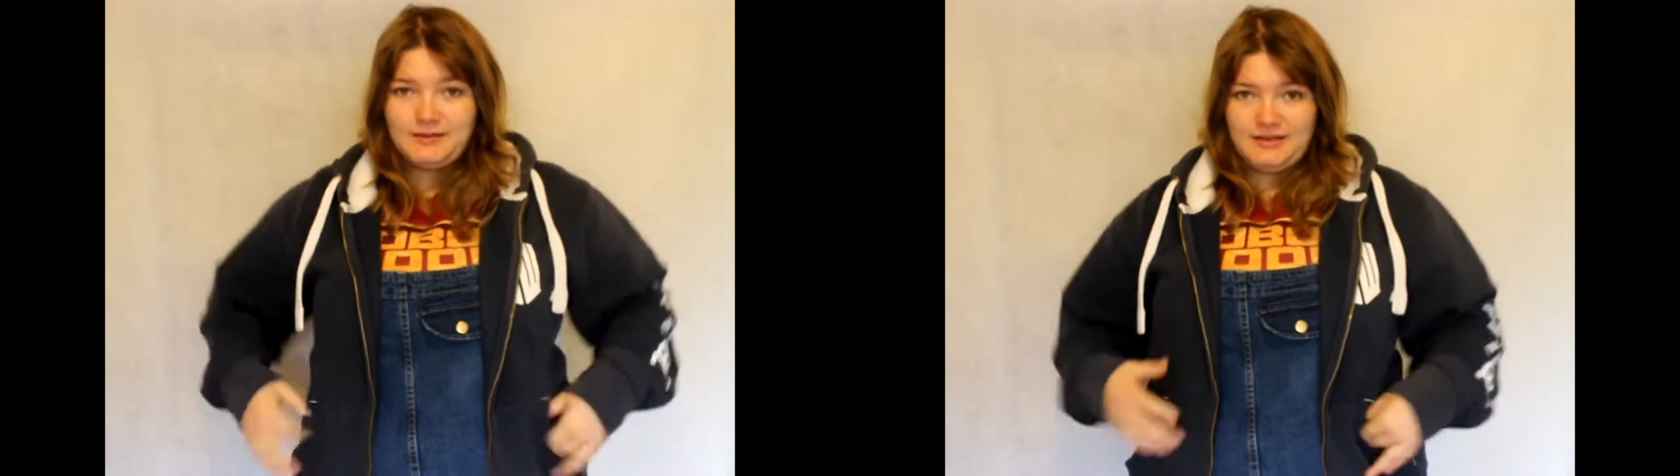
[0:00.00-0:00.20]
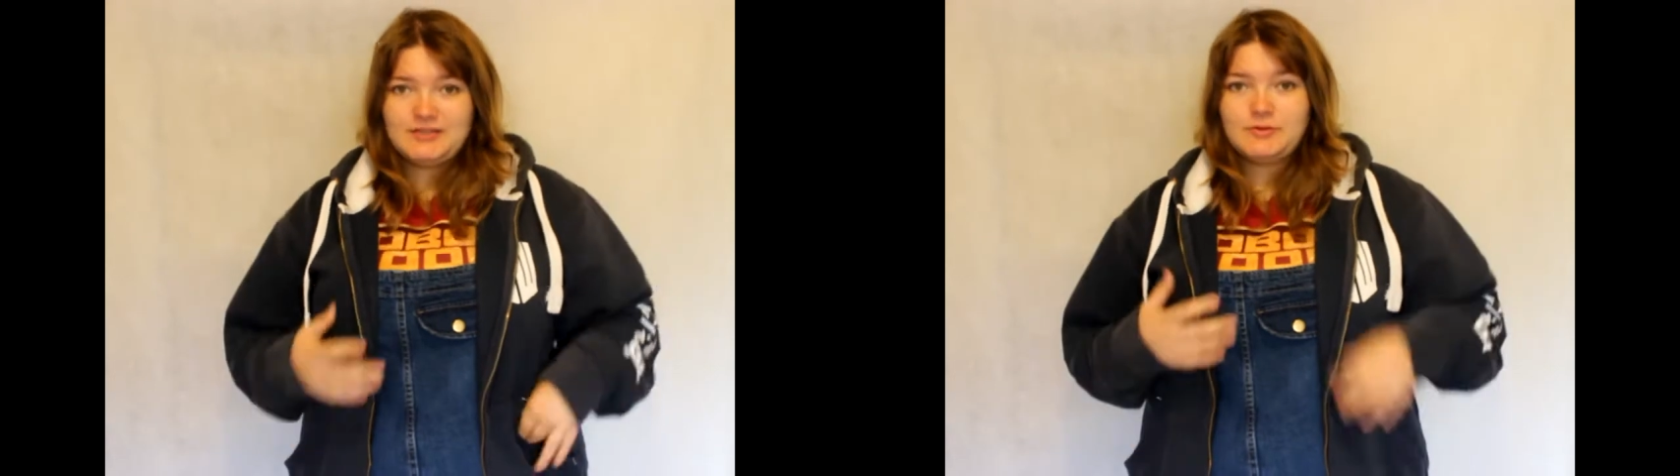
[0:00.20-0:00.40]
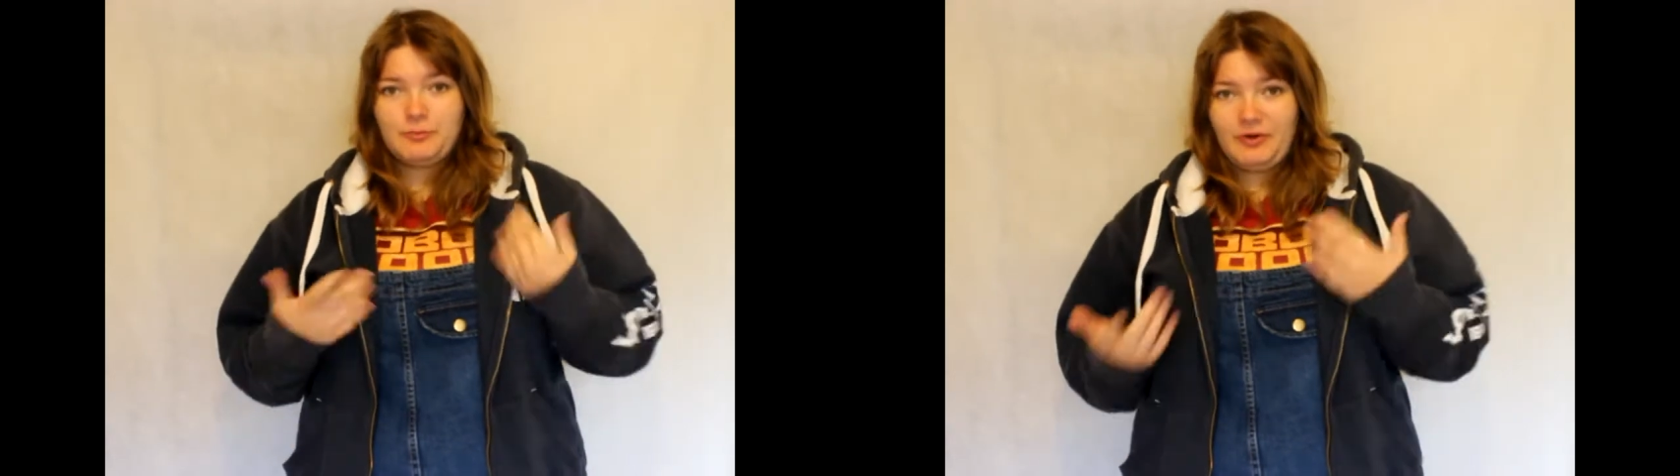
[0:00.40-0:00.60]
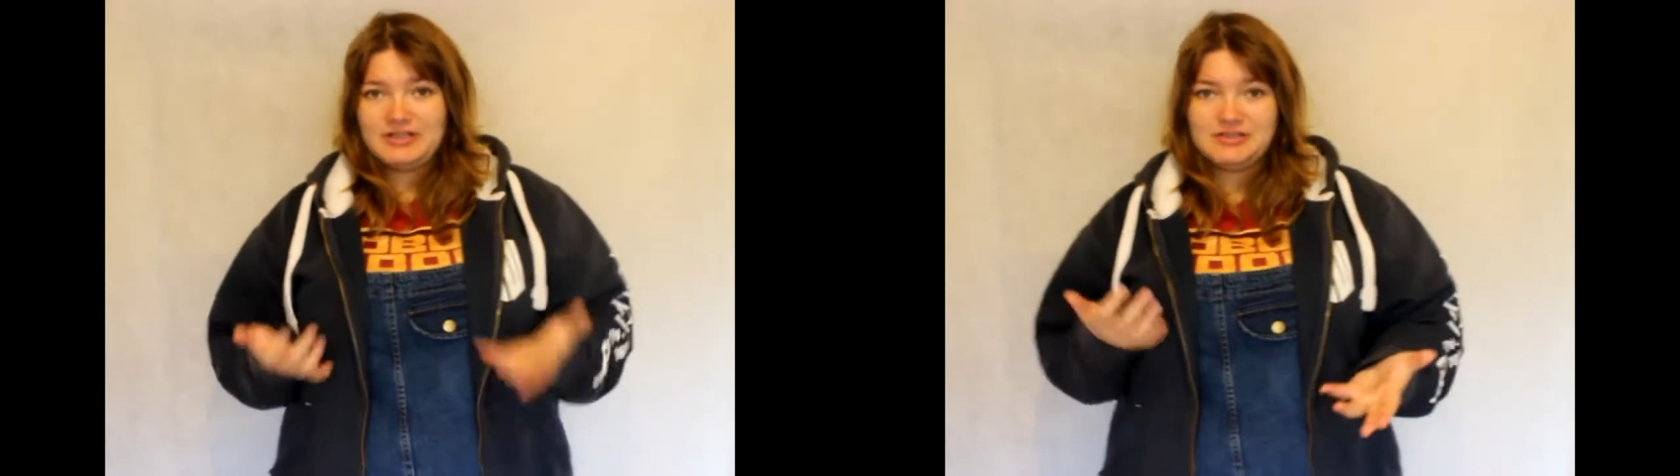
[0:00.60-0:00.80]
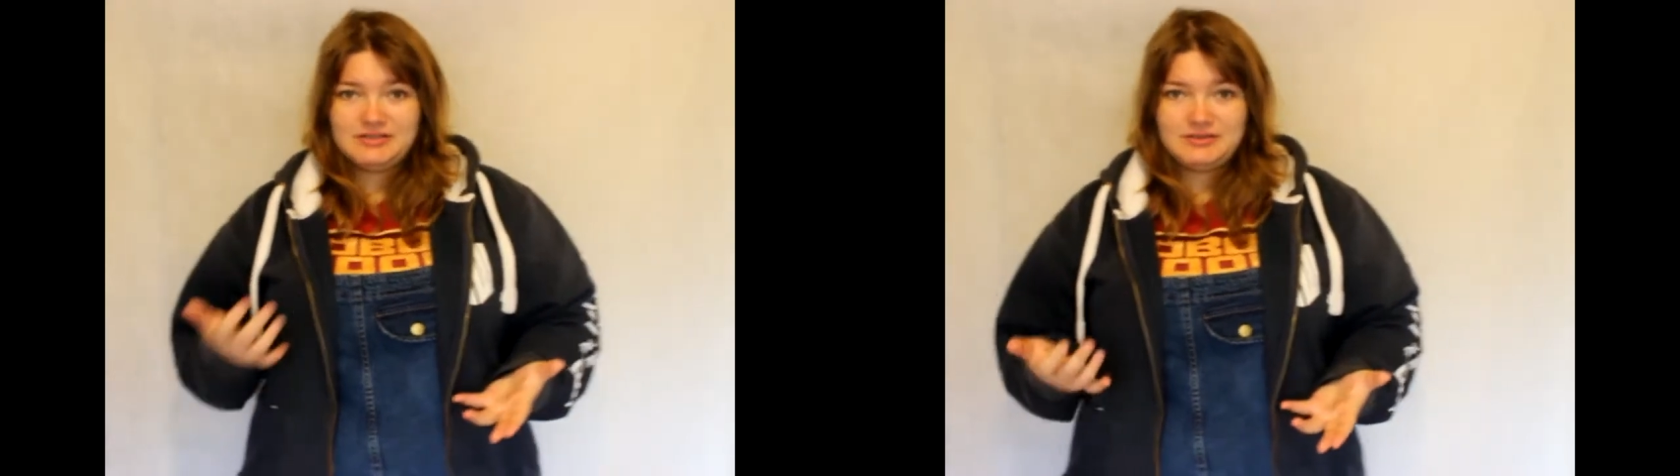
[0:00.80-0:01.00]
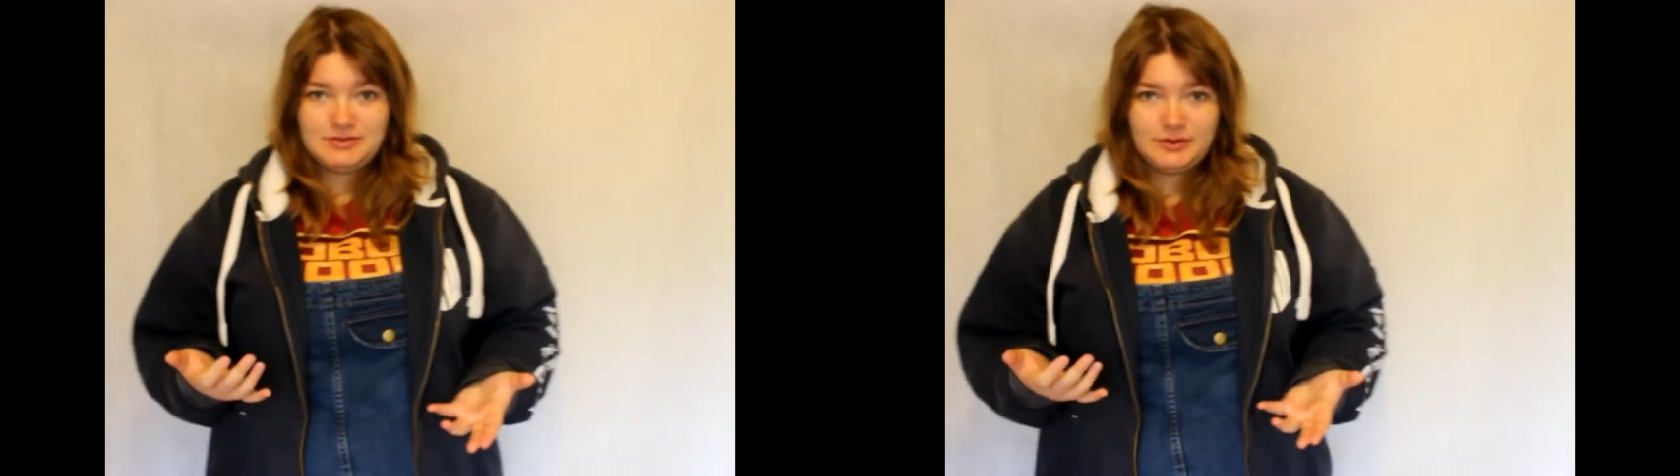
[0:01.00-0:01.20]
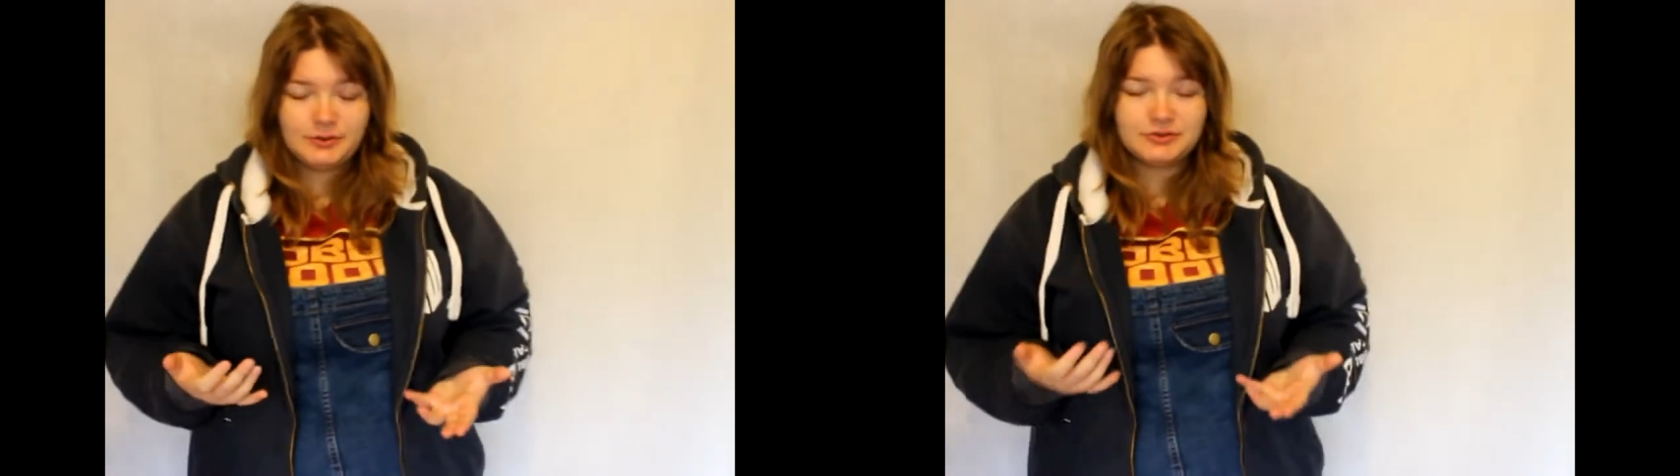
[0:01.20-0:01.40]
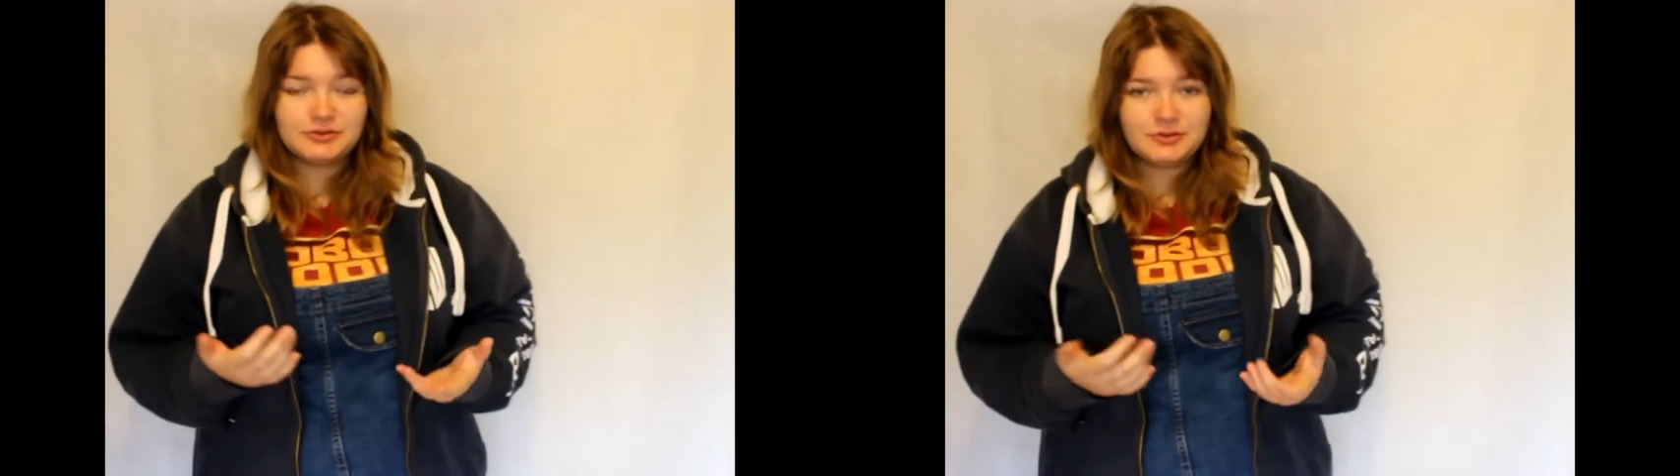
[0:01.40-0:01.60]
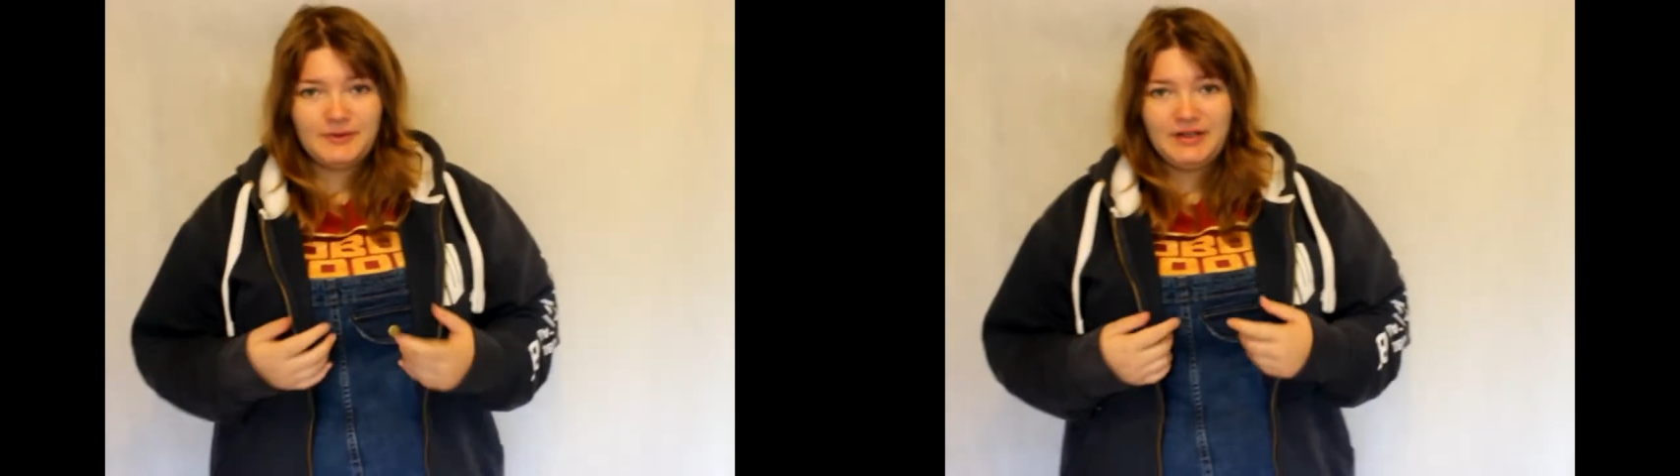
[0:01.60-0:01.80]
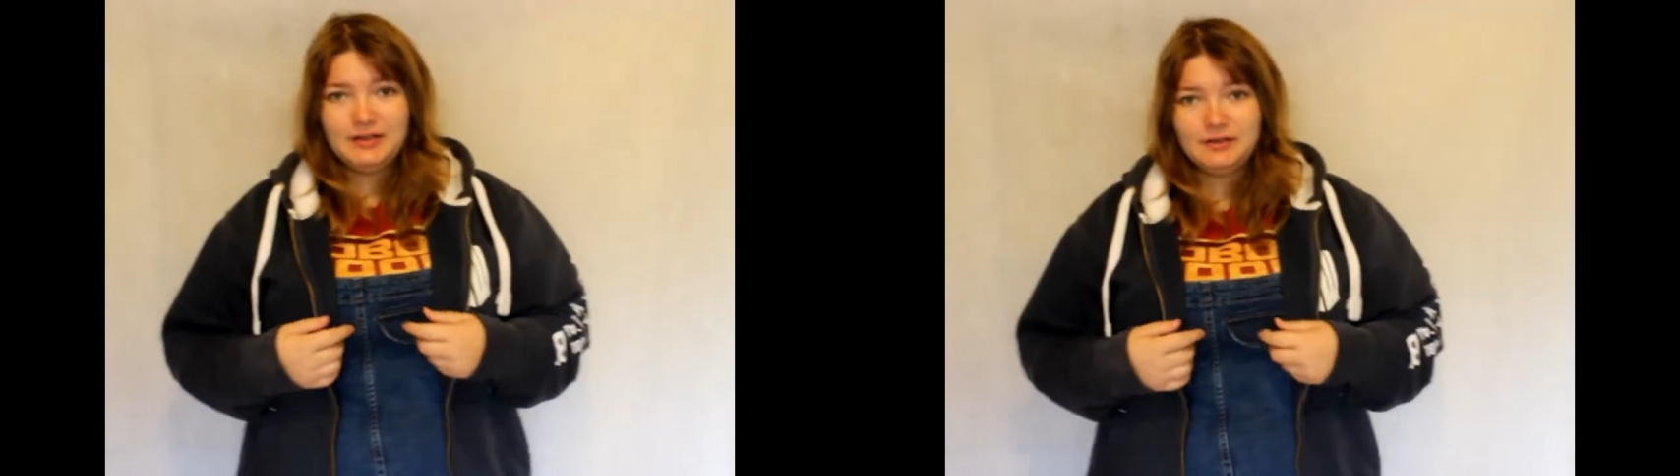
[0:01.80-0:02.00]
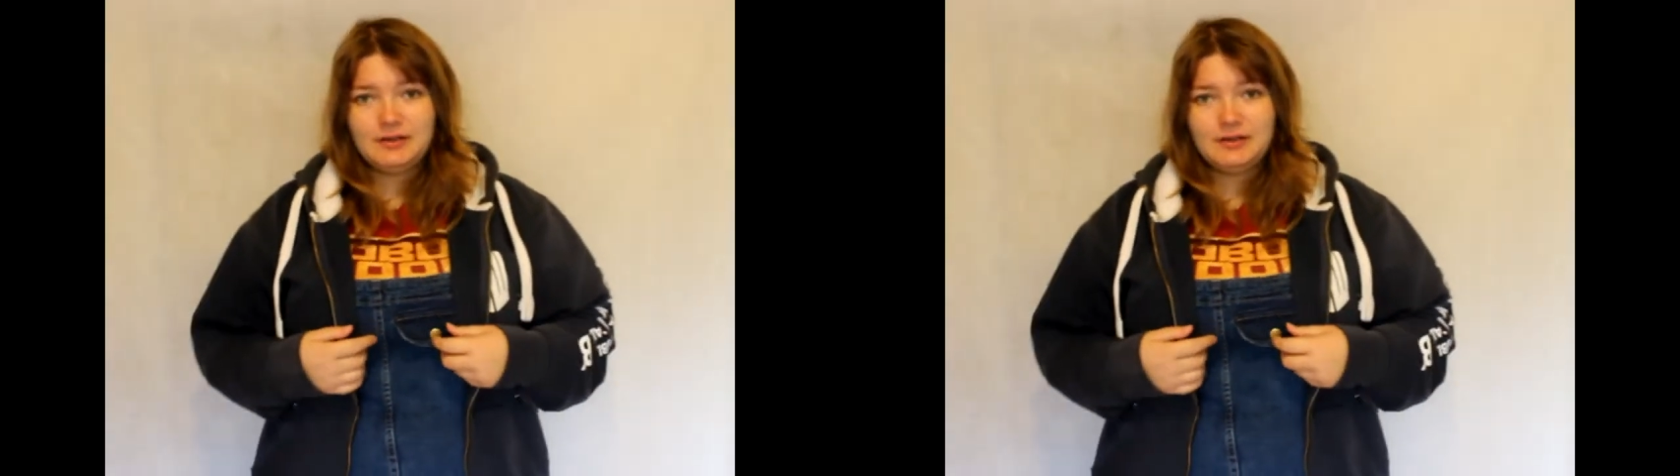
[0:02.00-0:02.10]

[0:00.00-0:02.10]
That's what braces us to me.